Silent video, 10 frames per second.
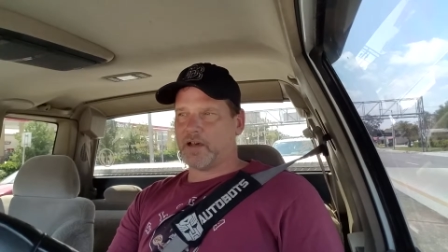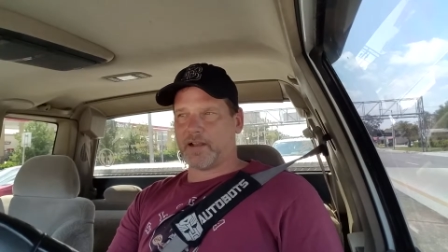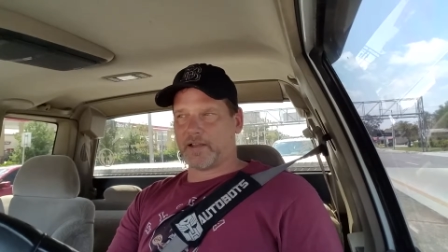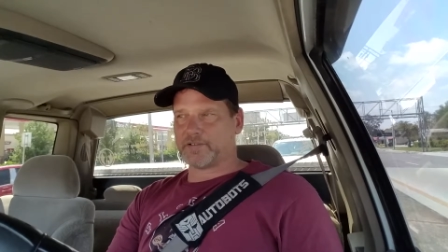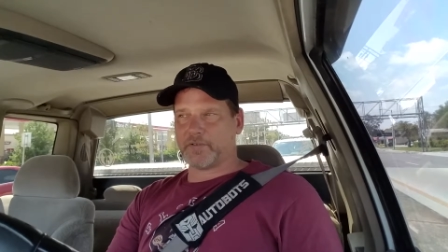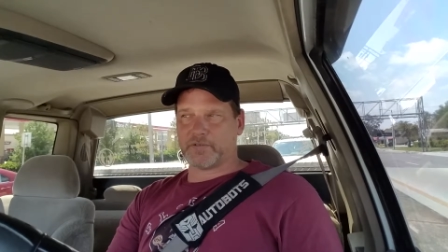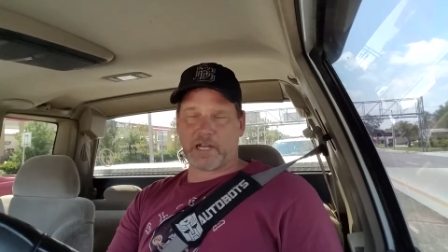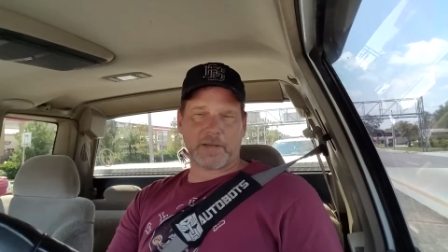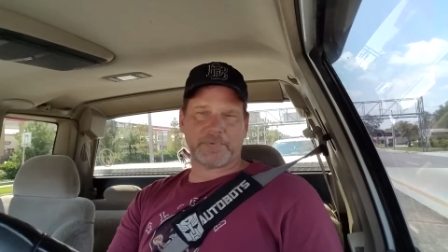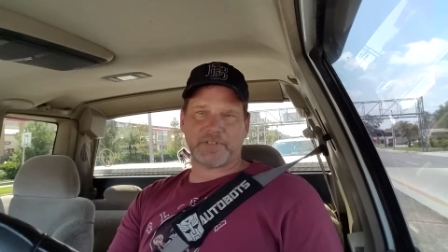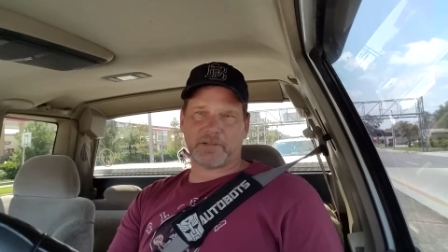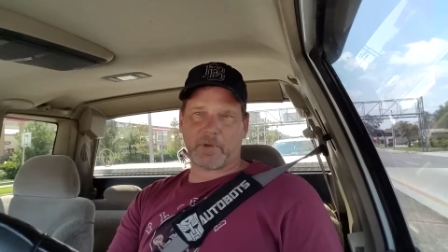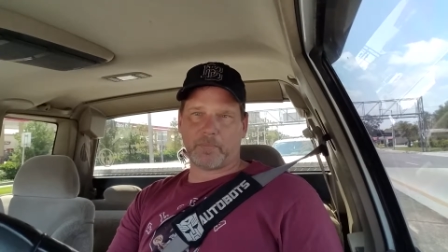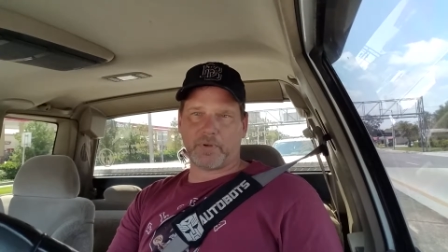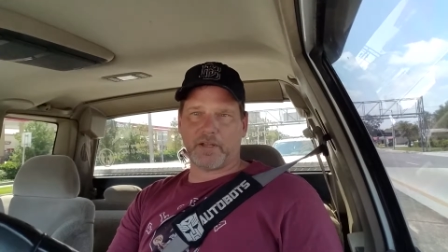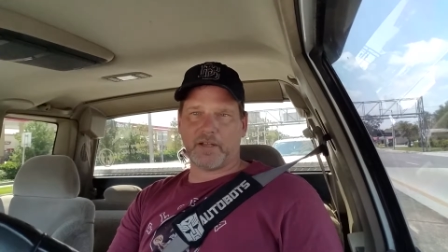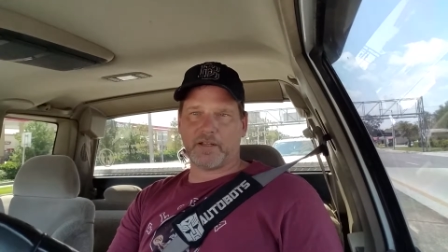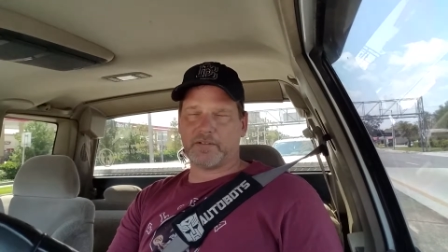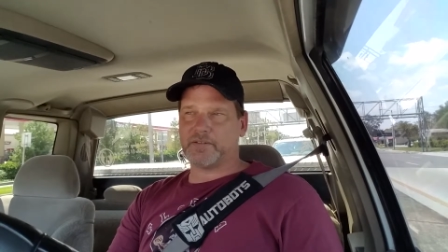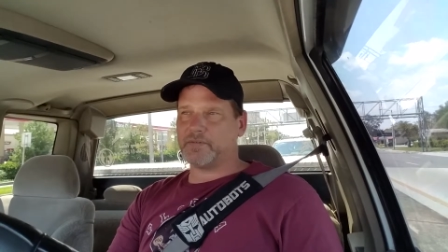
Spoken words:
I lost over 90% of my blood,